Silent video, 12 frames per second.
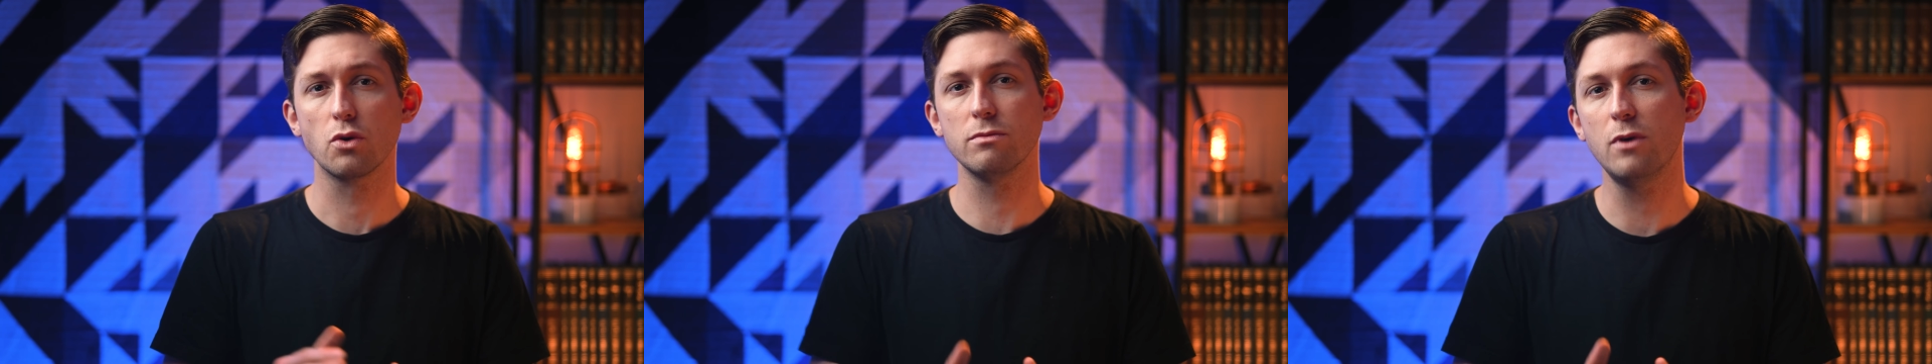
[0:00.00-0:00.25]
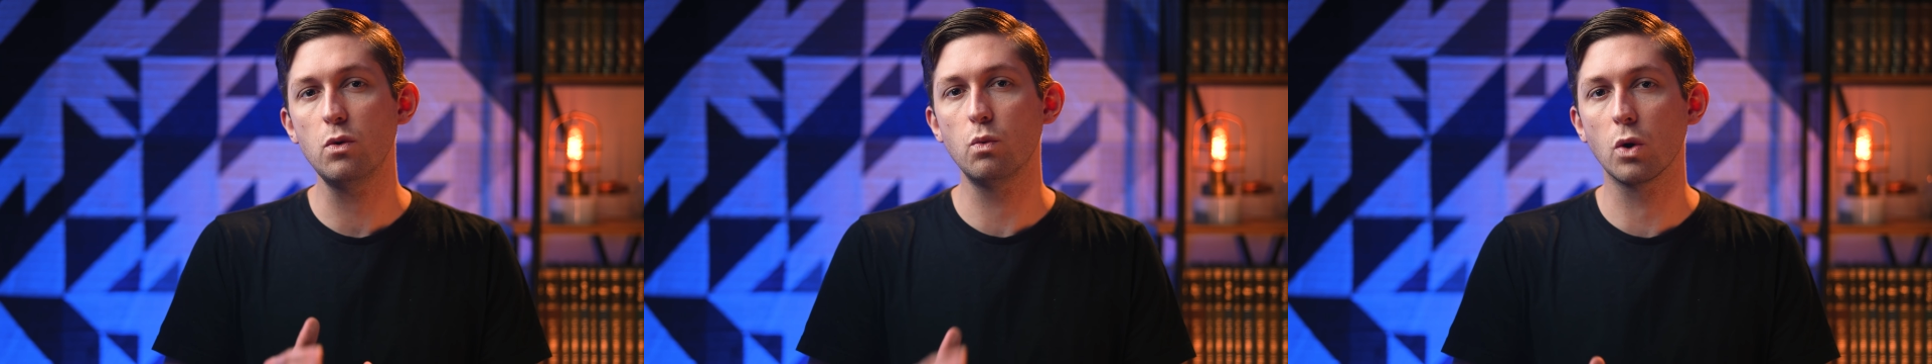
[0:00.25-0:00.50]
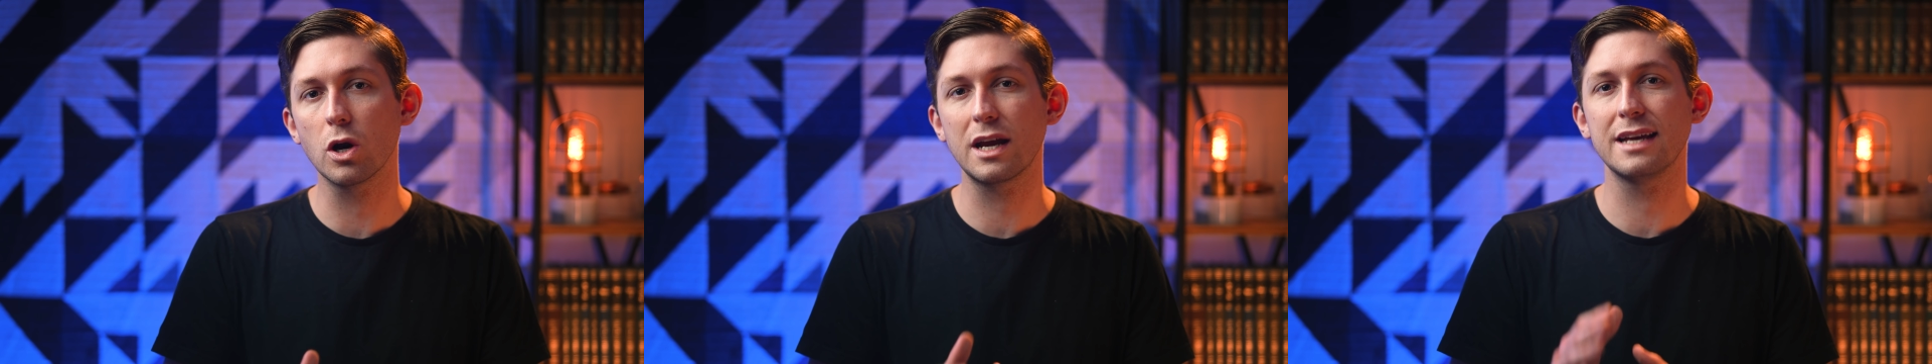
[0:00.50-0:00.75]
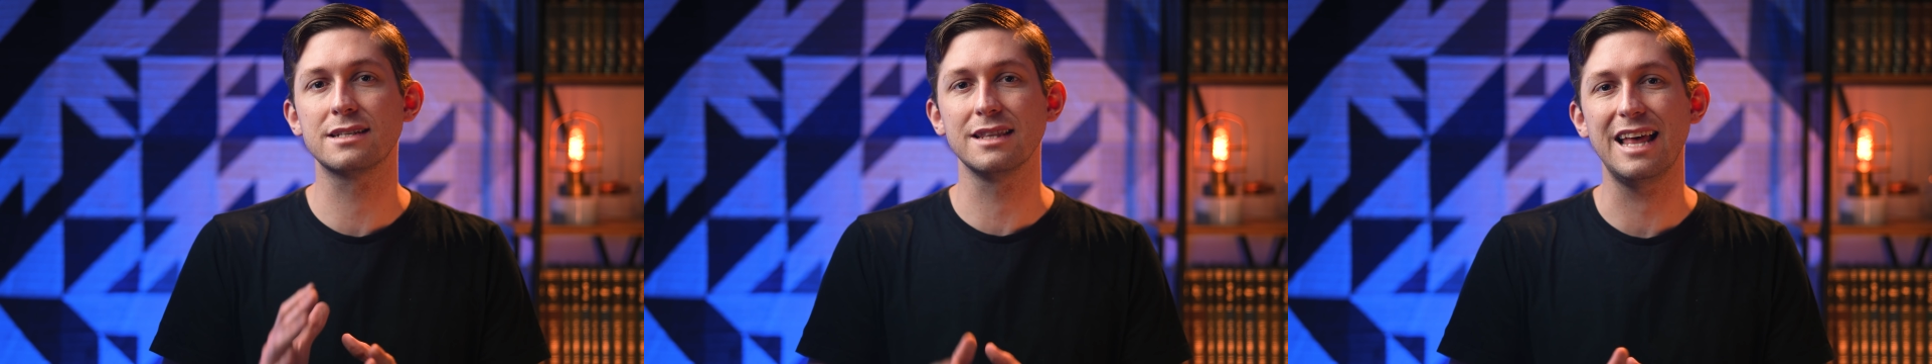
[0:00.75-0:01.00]
remote work
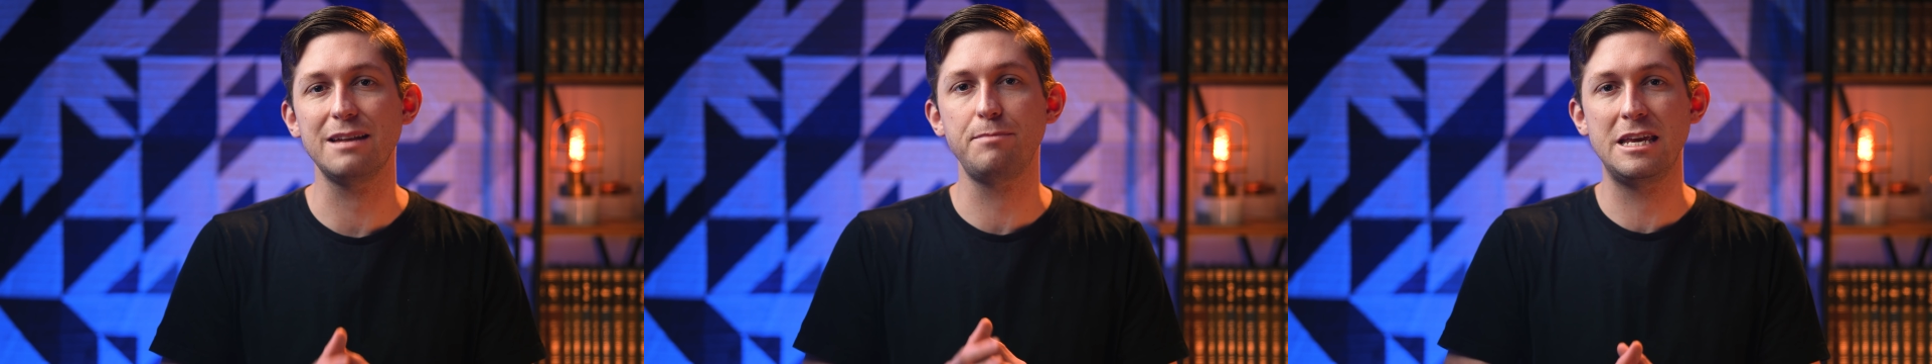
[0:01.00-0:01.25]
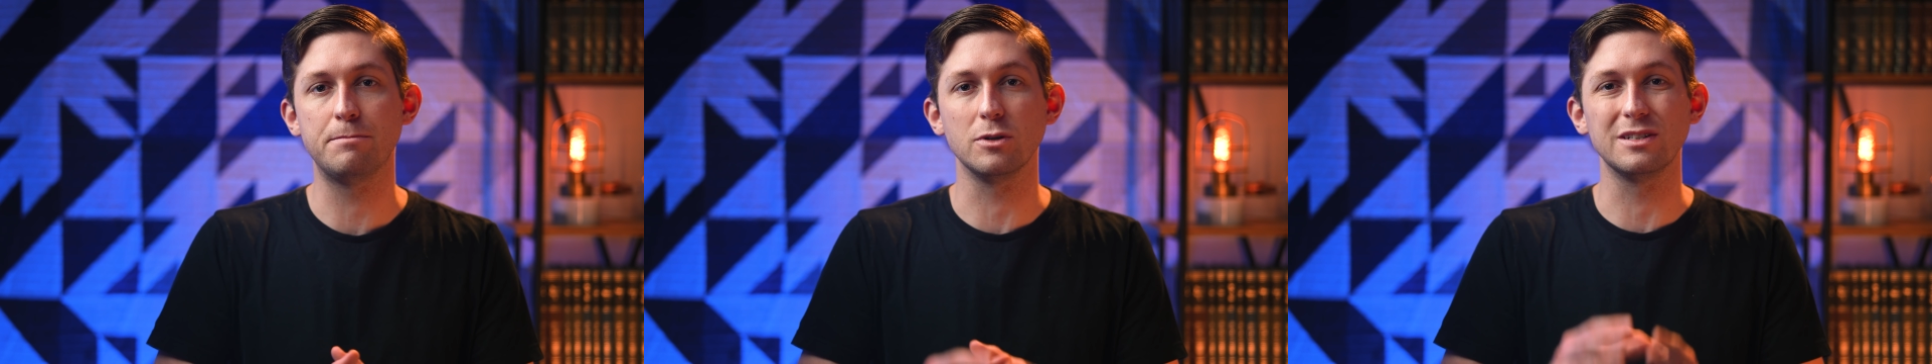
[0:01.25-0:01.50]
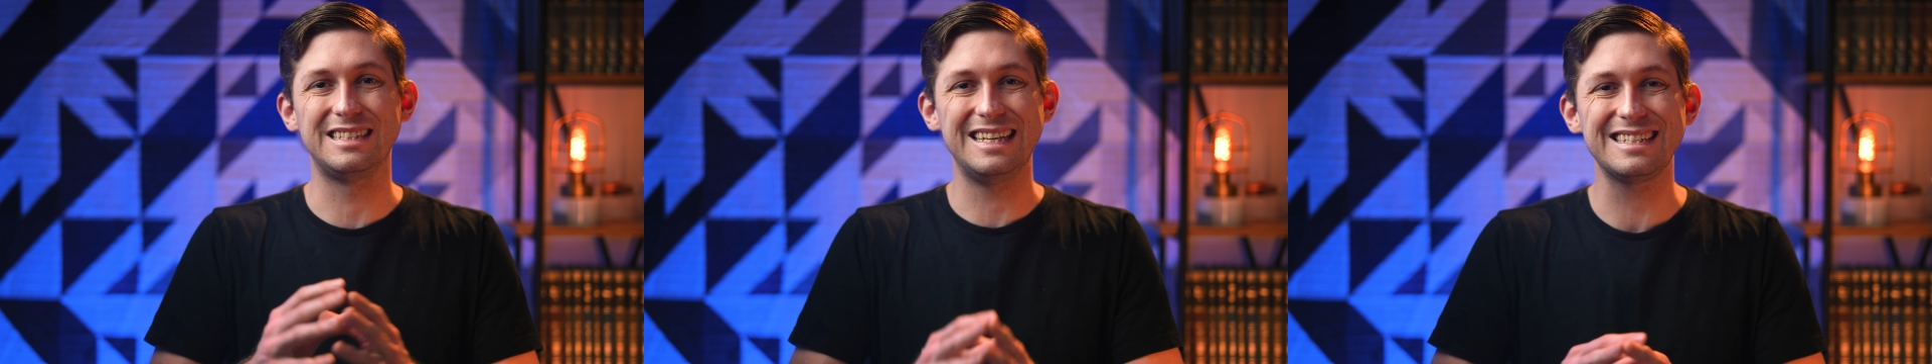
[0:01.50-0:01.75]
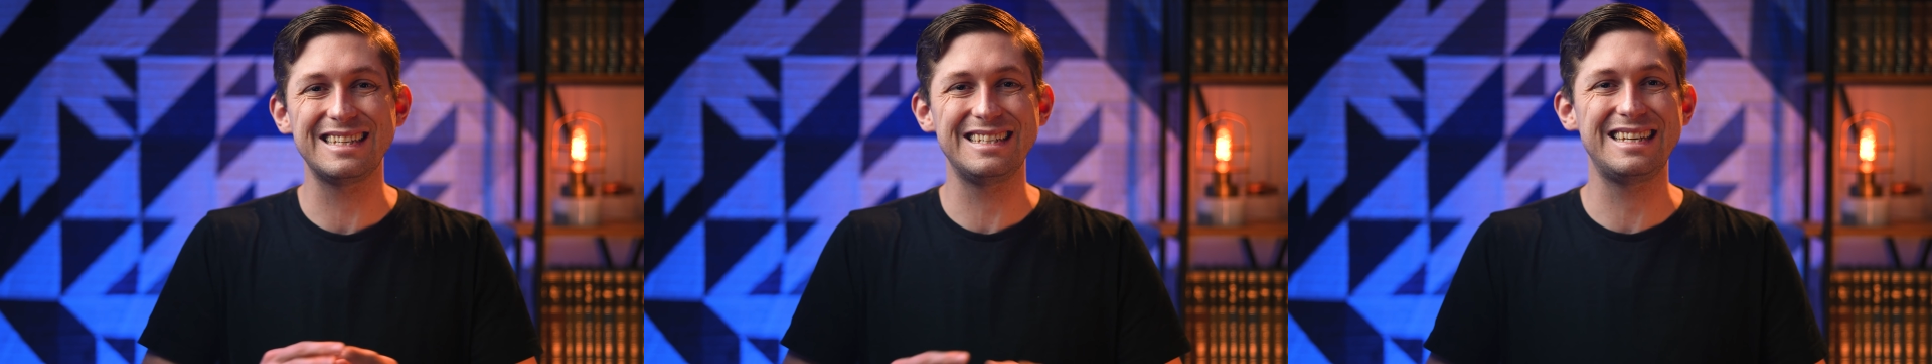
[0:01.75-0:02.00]
has let people
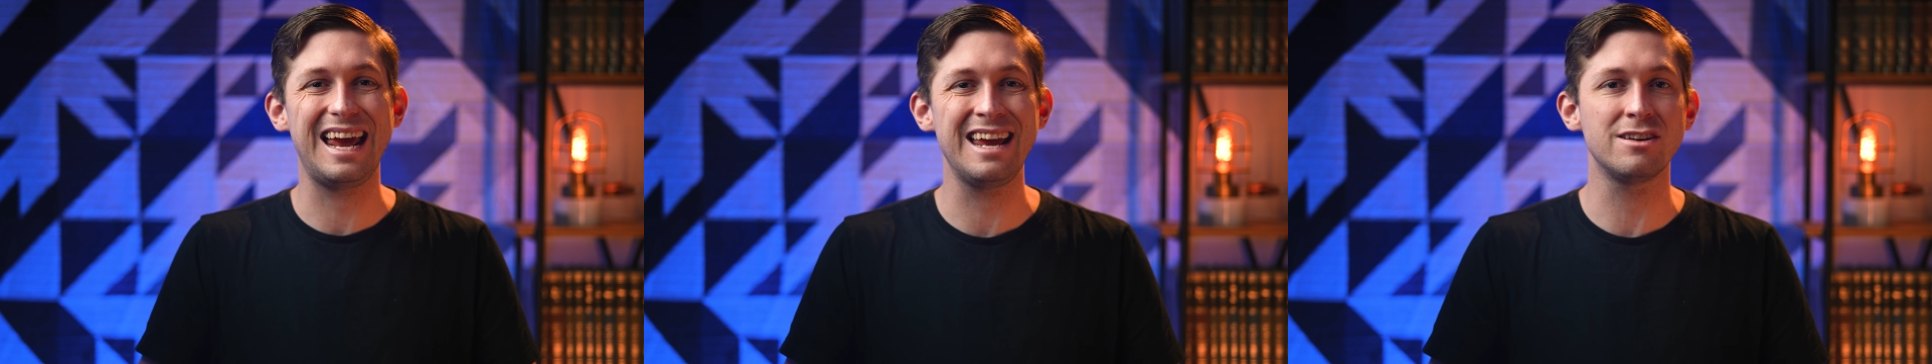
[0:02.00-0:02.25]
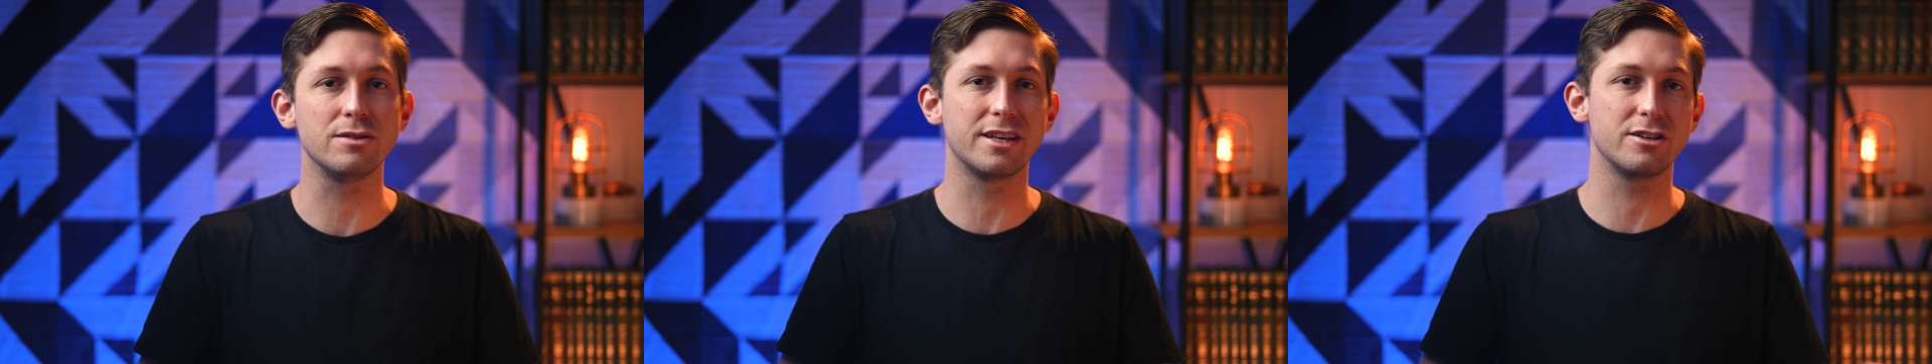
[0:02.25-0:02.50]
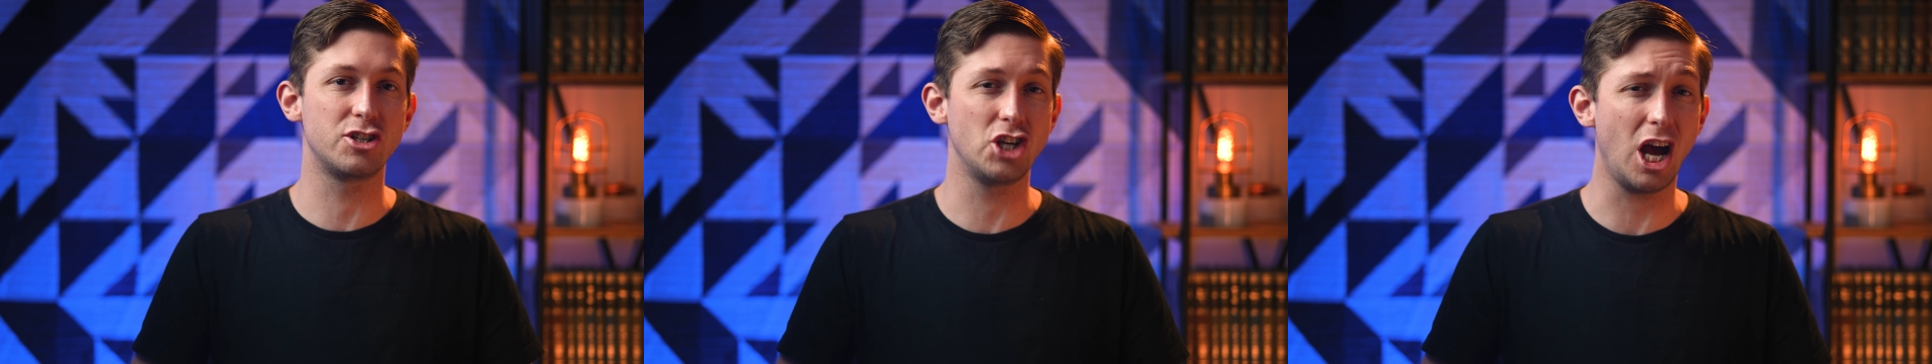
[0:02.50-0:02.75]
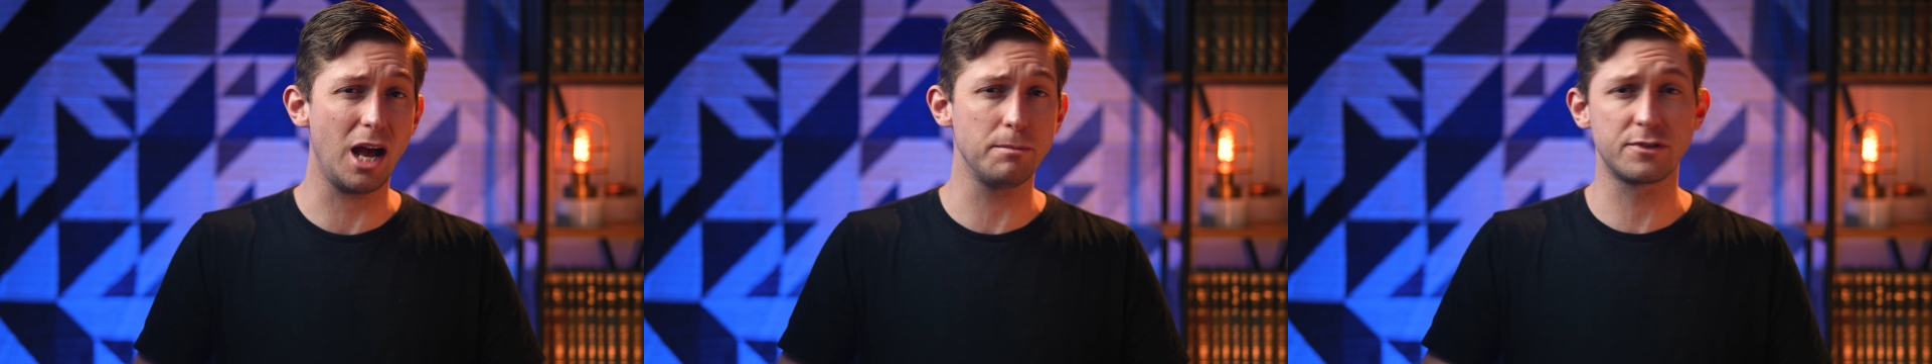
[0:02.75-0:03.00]
disentangle their
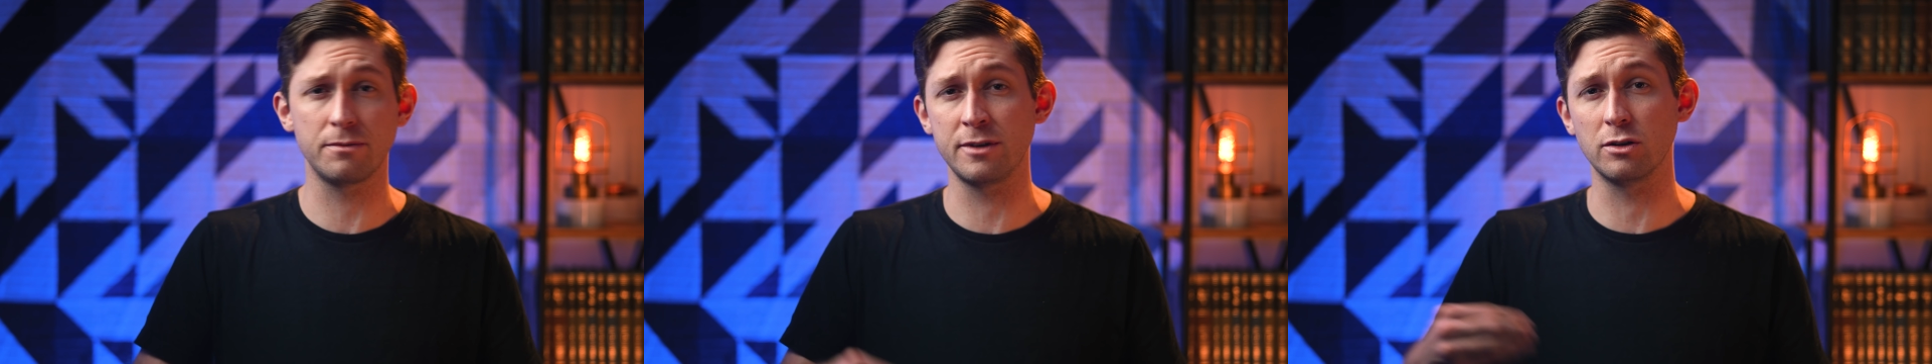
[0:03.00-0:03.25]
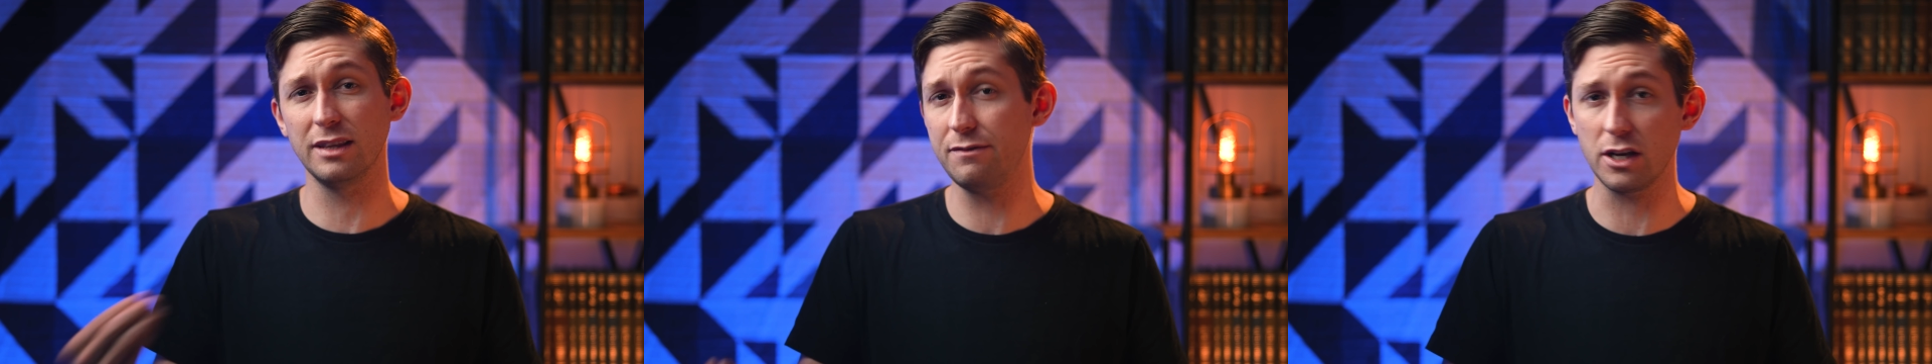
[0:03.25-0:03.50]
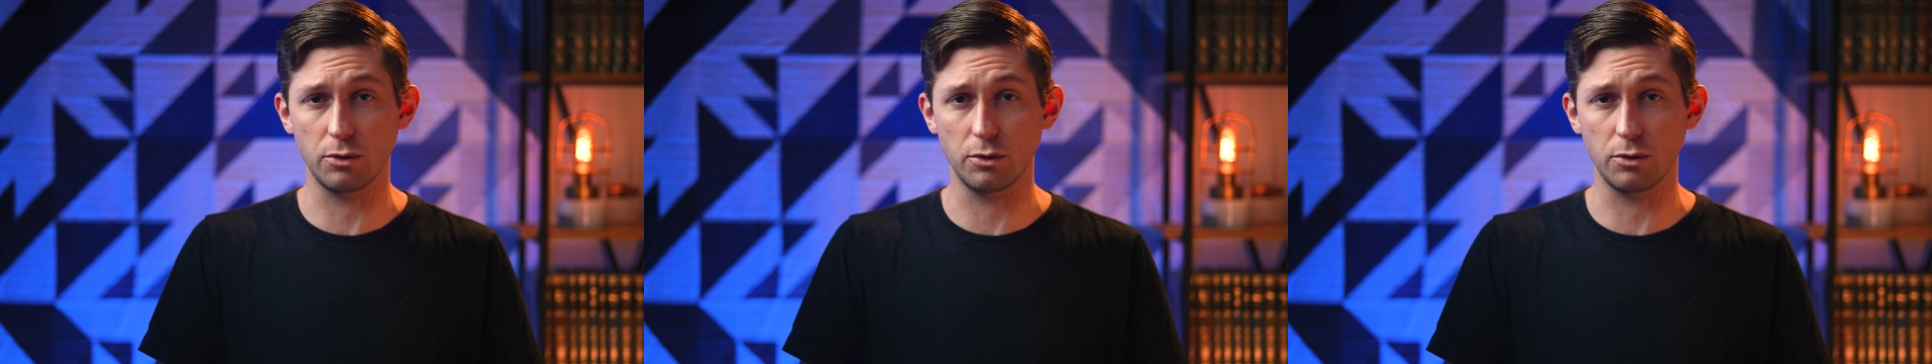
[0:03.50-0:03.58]
jobs from their living